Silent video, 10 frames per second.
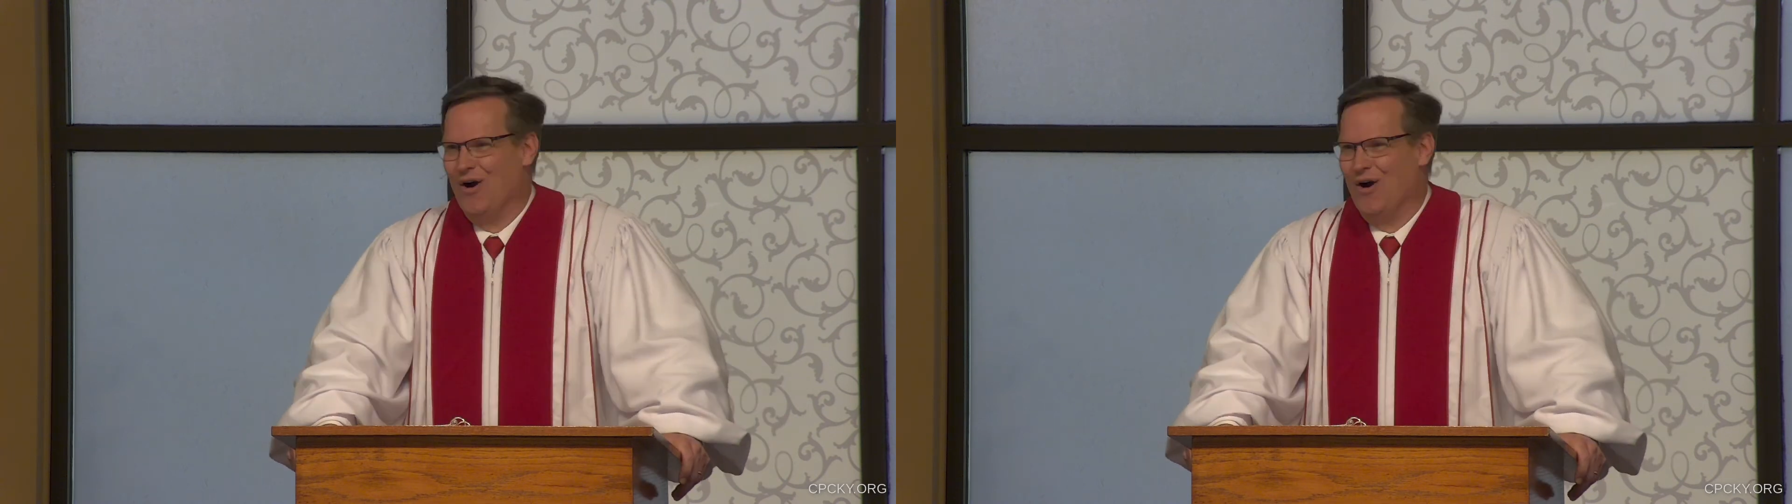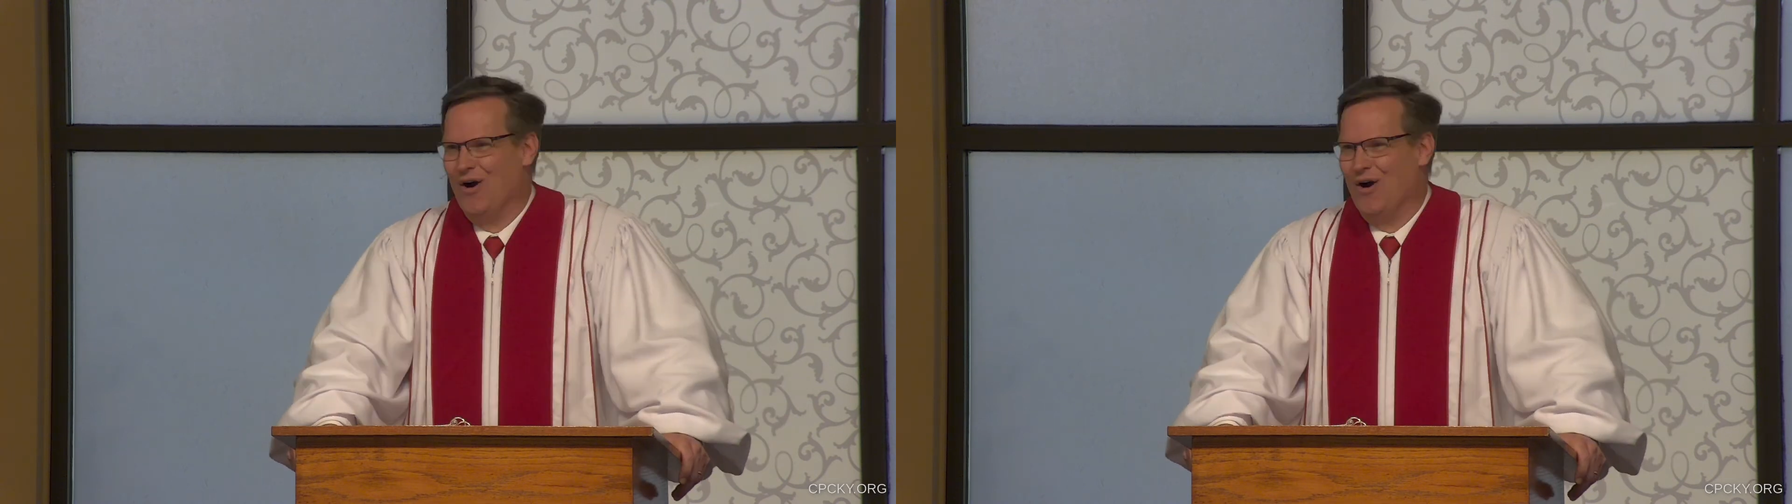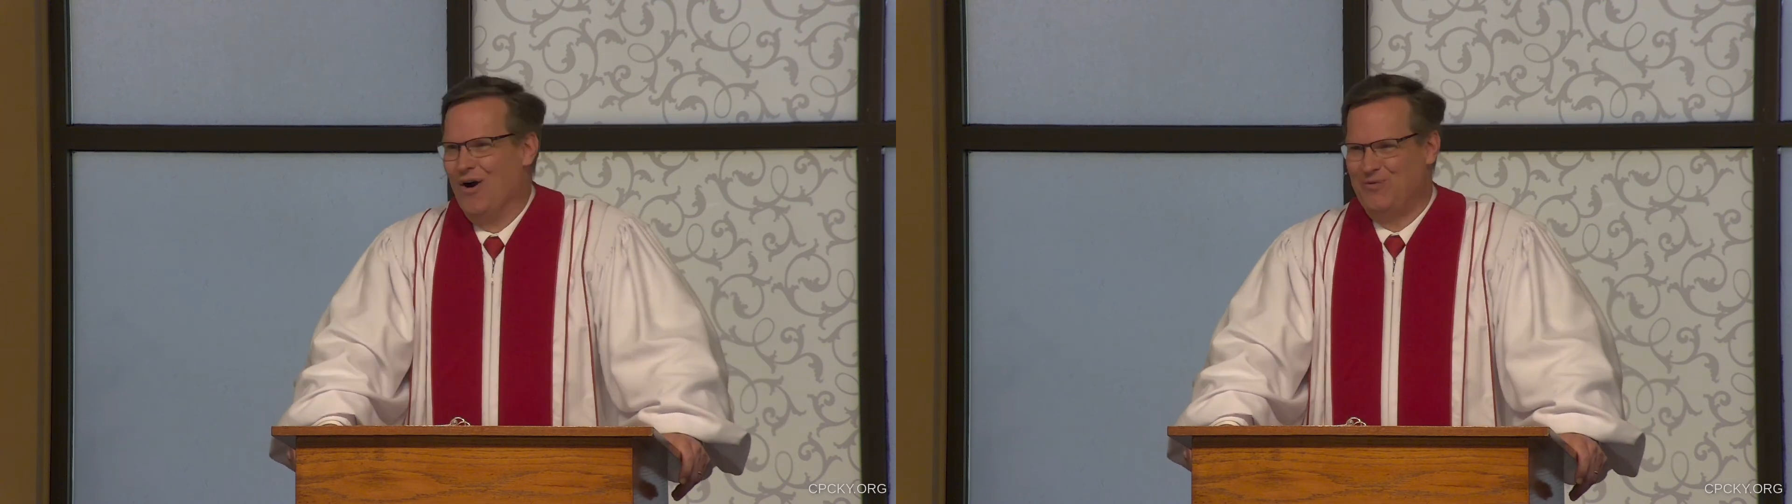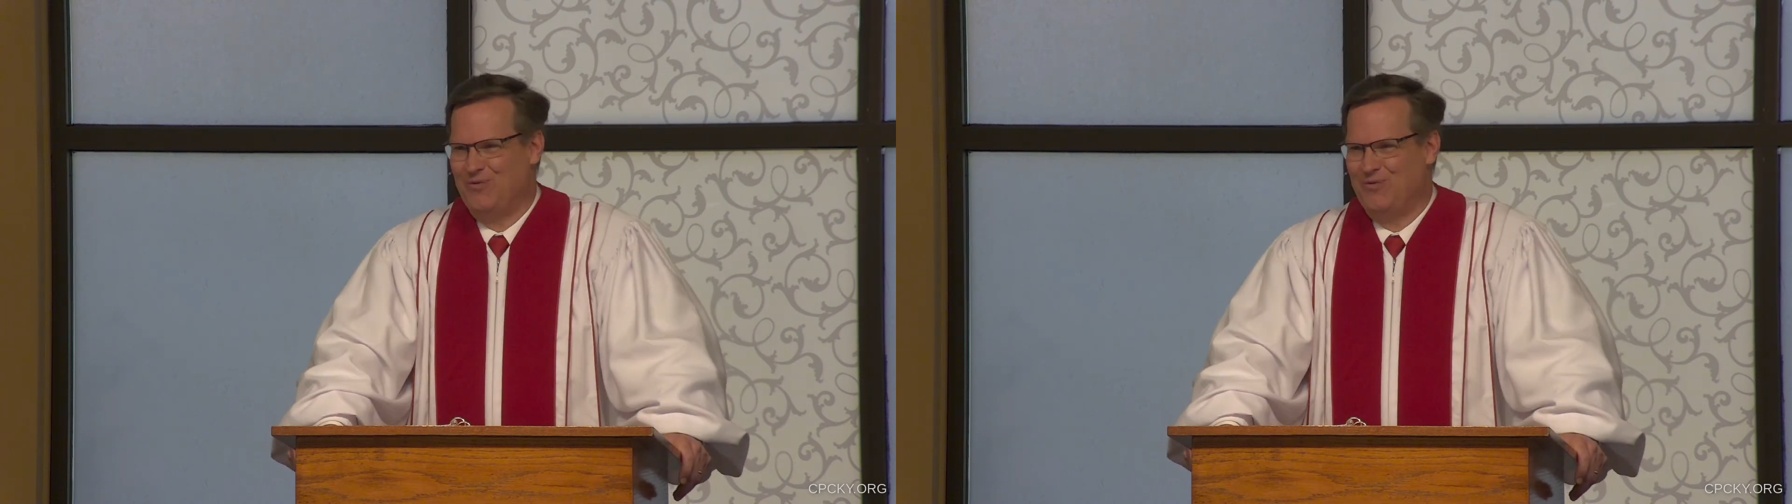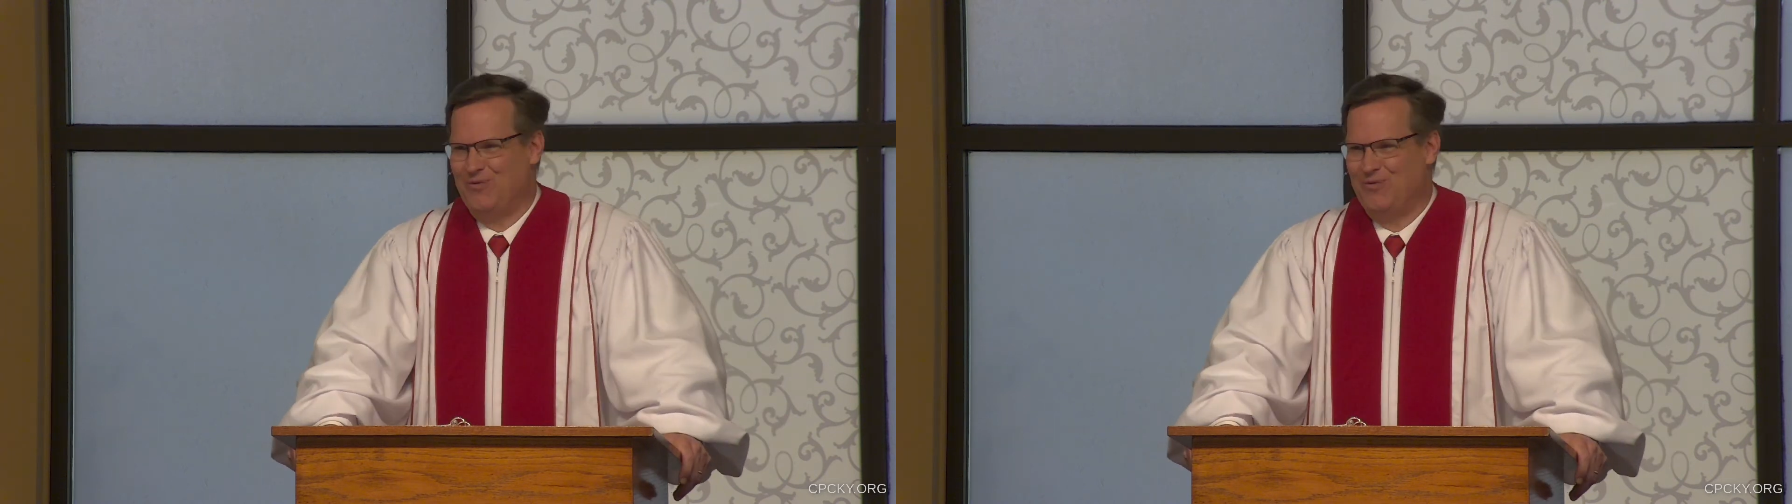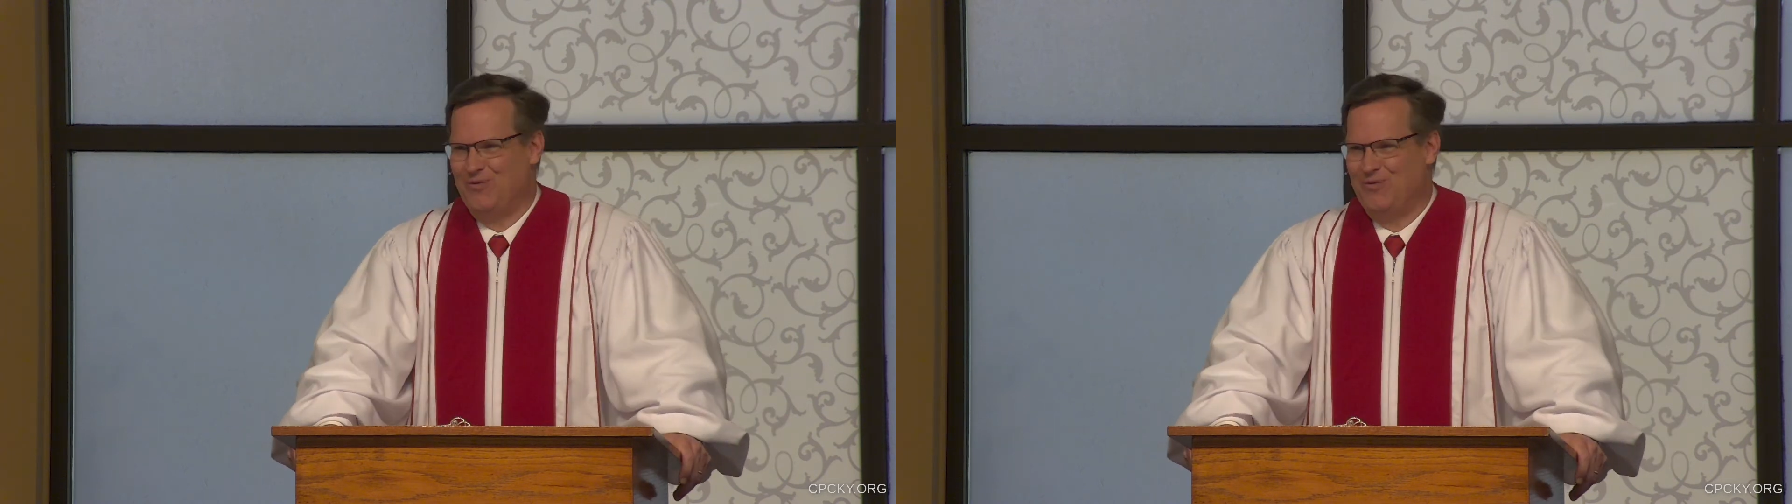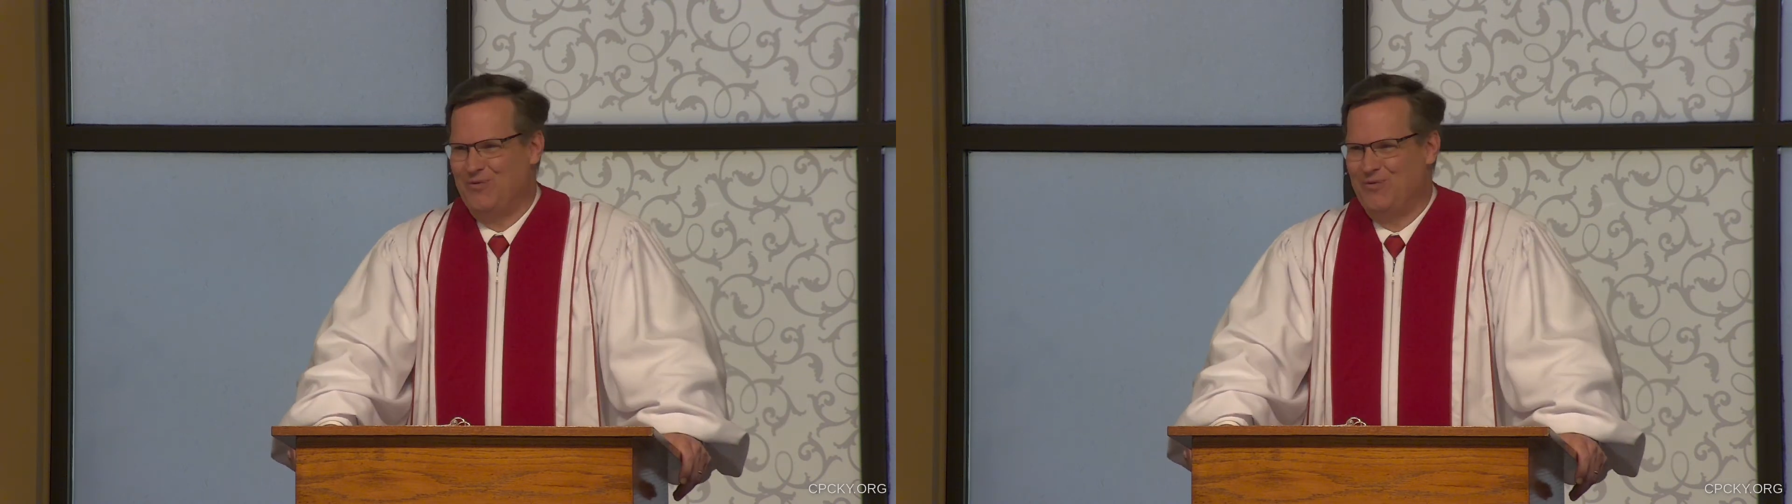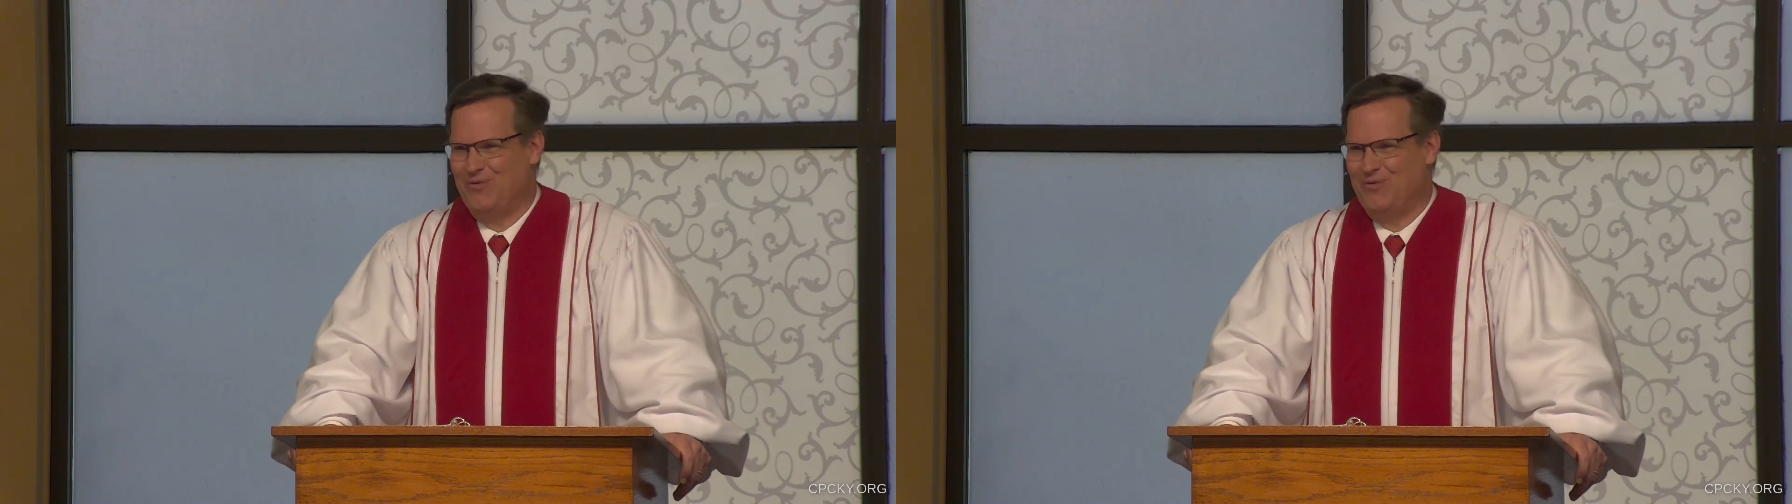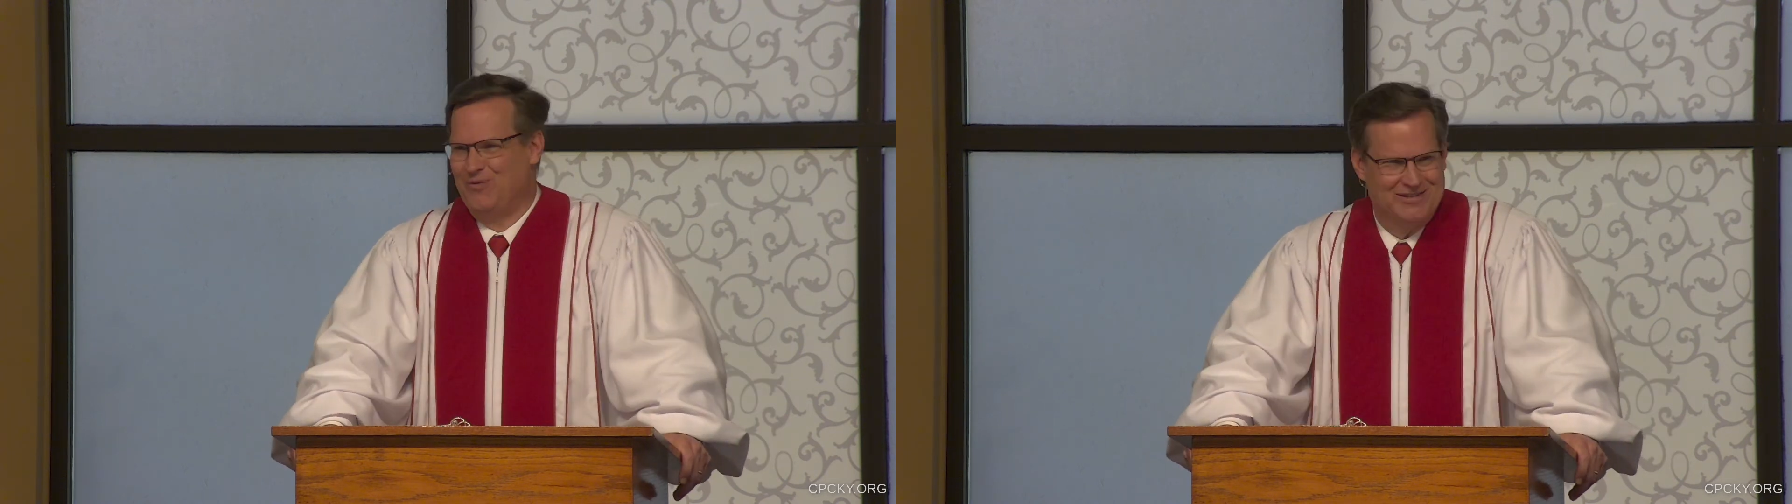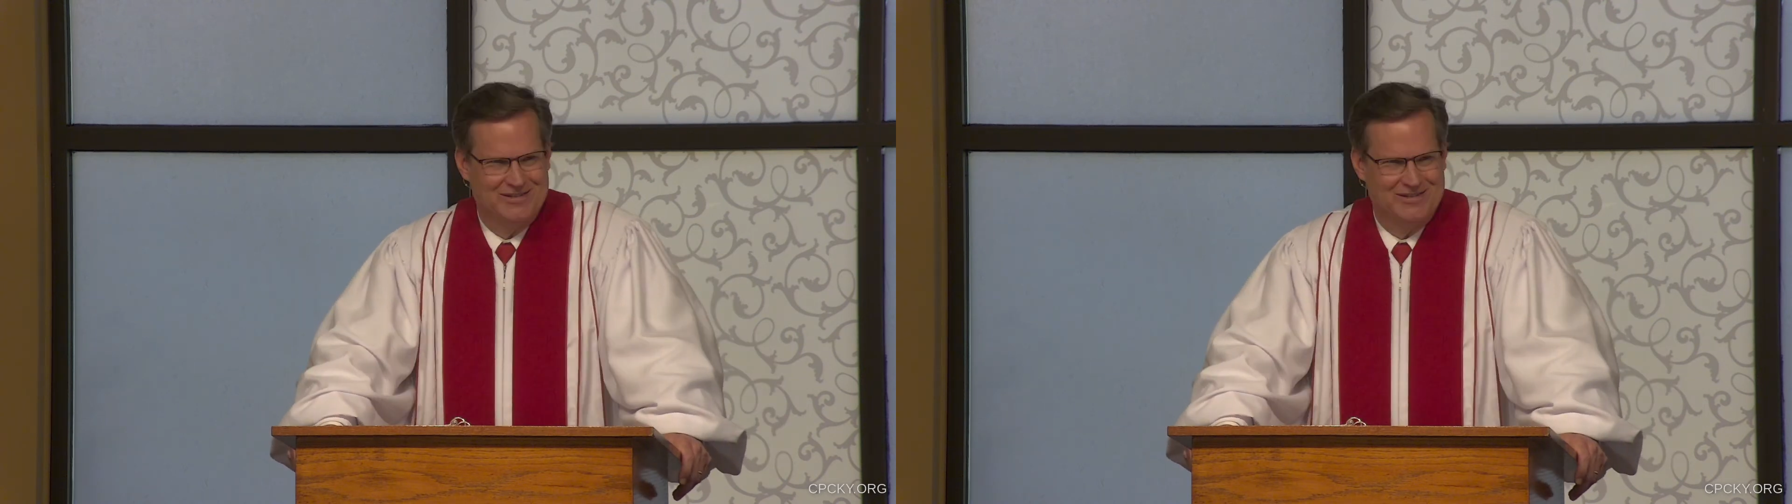not fewer Christians.